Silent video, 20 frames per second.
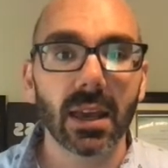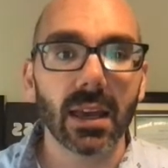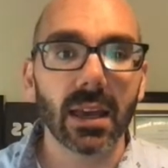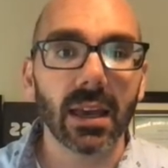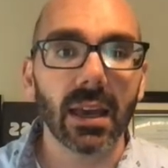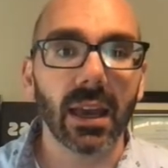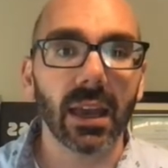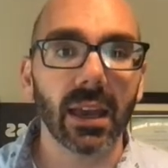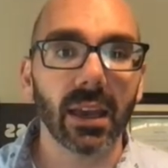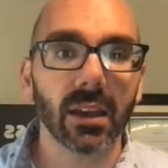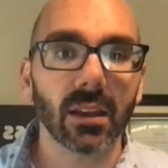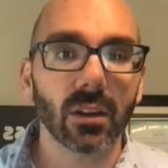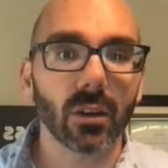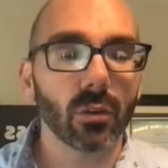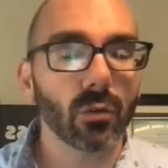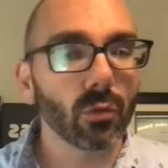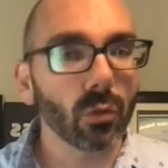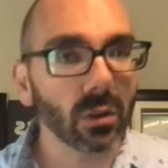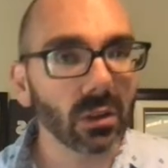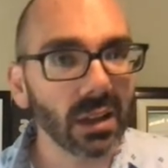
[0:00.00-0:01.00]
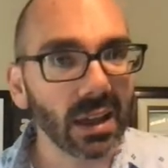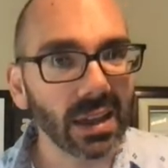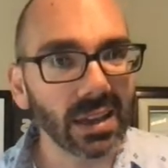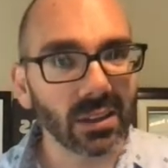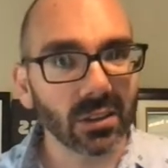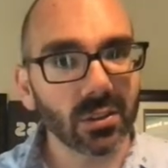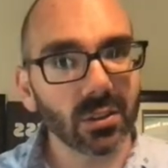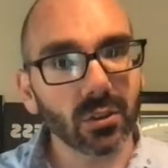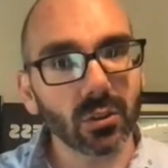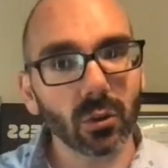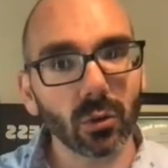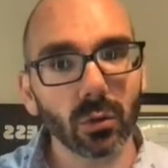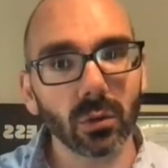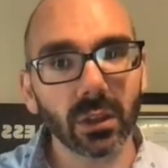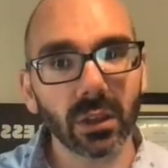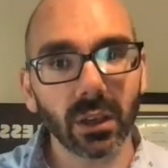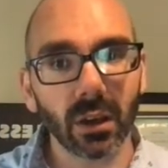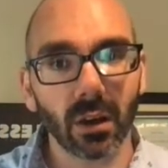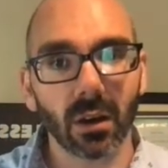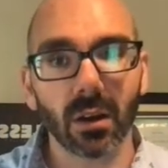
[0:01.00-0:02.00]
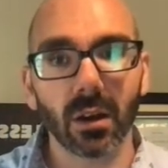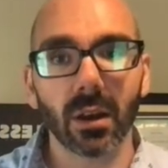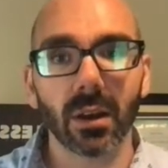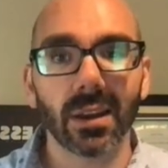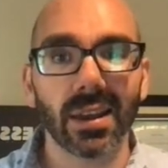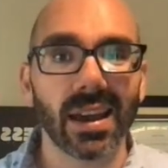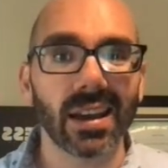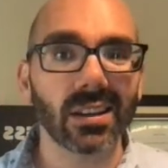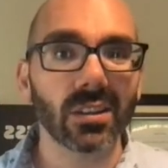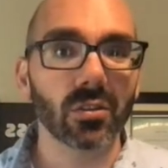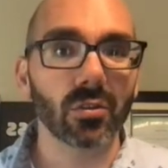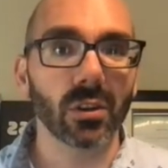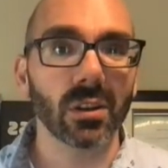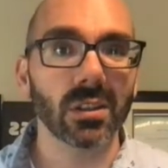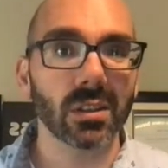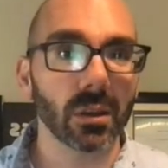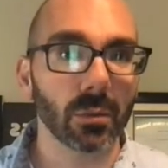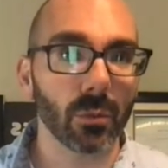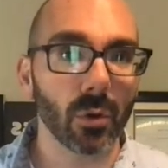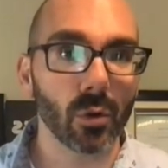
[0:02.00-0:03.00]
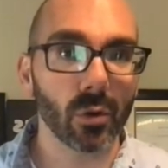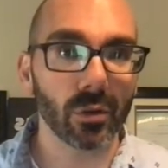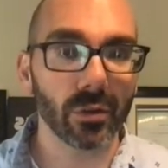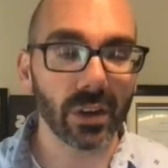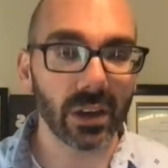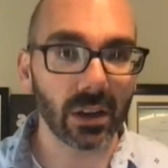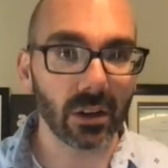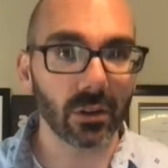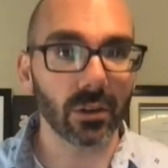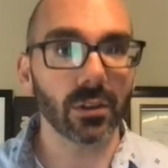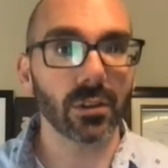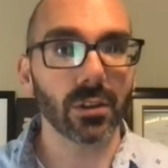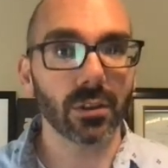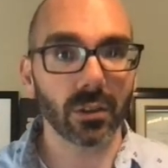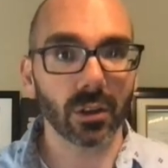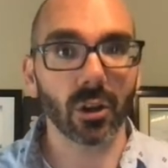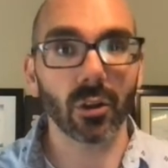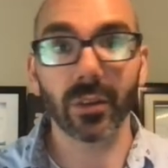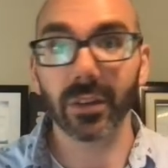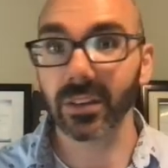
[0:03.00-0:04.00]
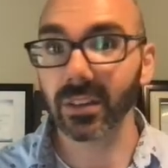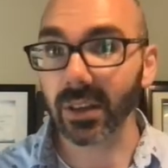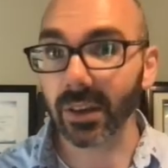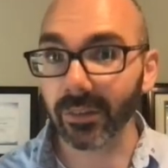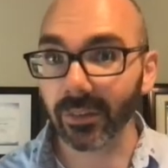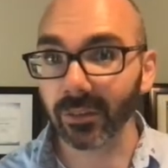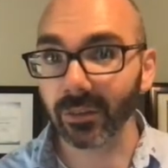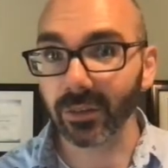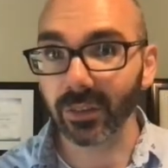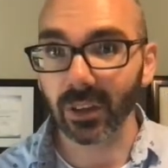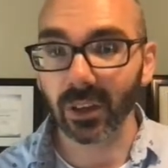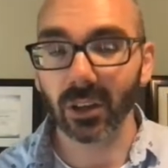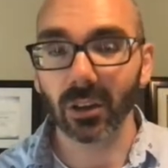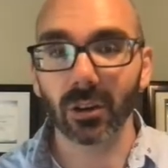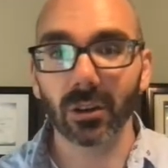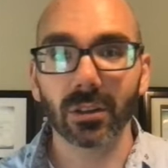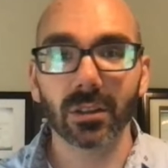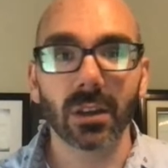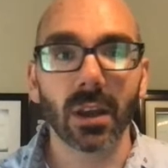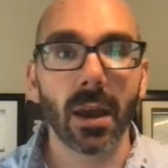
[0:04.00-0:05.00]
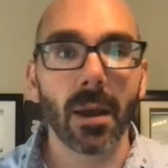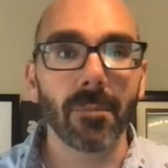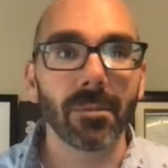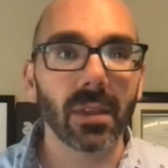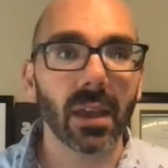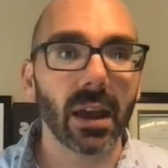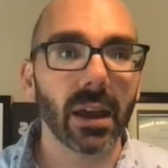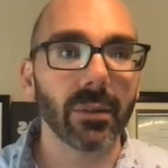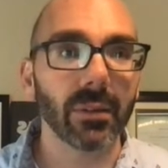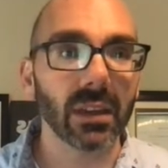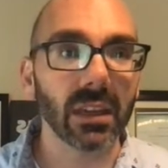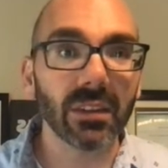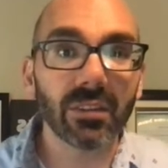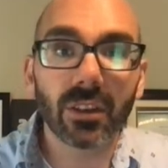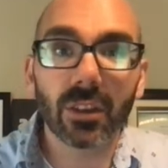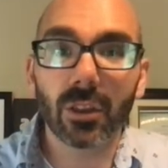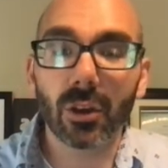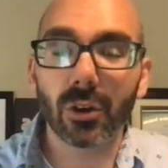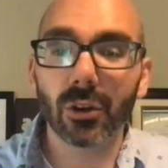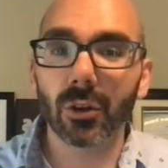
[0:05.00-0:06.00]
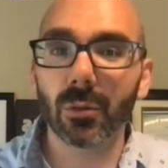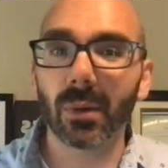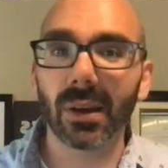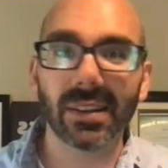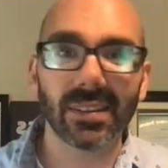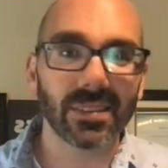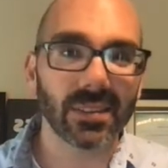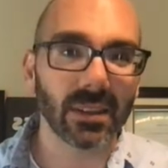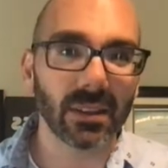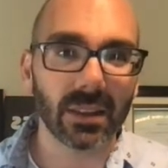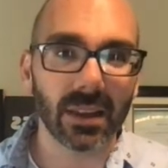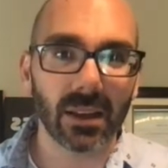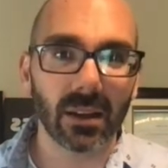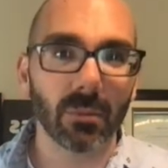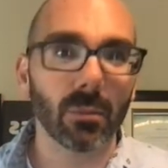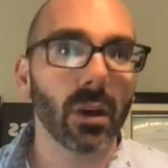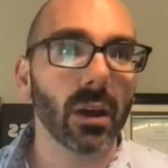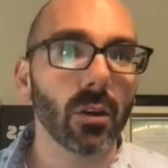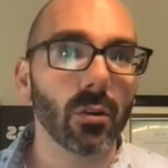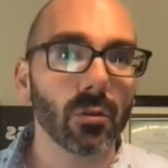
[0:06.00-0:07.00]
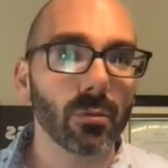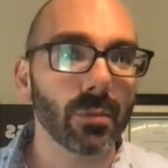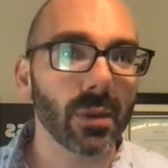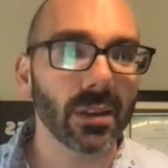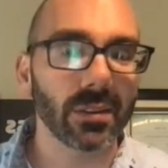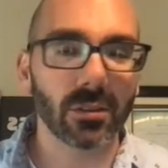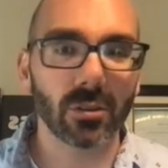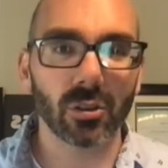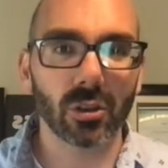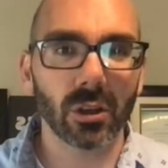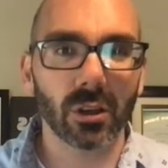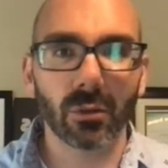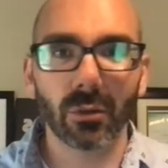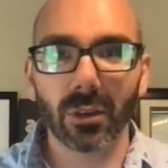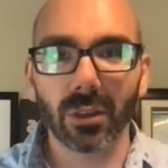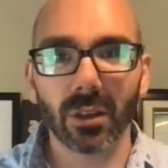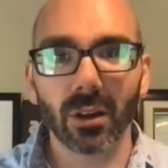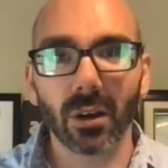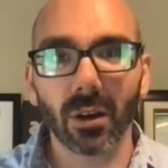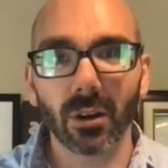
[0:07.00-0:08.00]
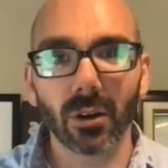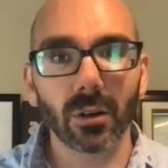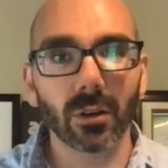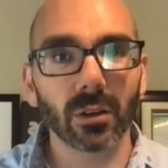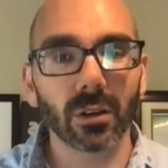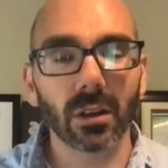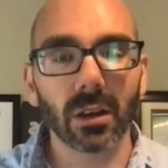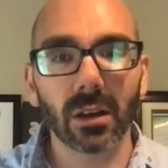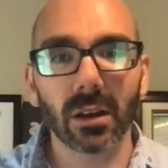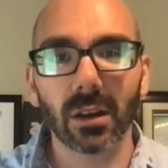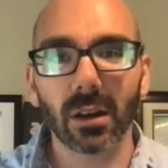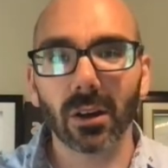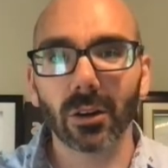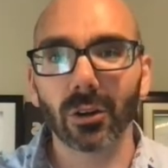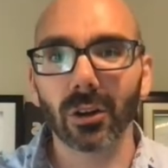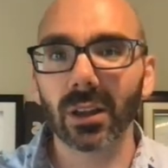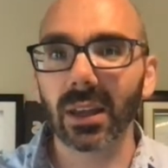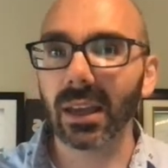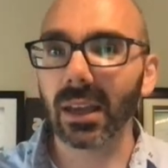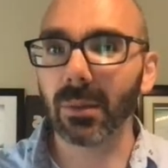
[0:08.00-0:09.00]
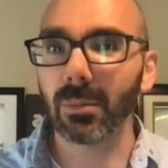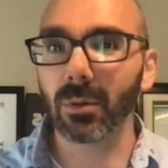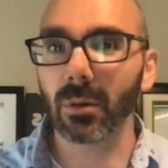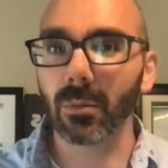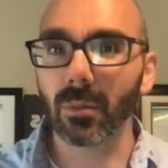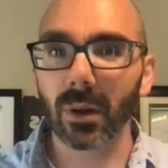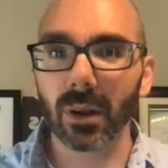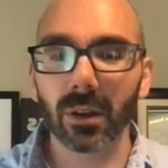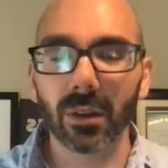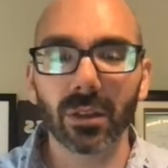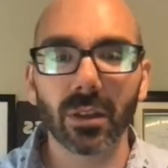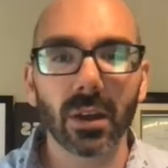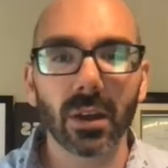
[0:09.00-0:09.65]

And relying solely on extrinsic motivators, you know, the seven figures, uh, even though you might see that in my own messaging with 100, uh, 100K per month,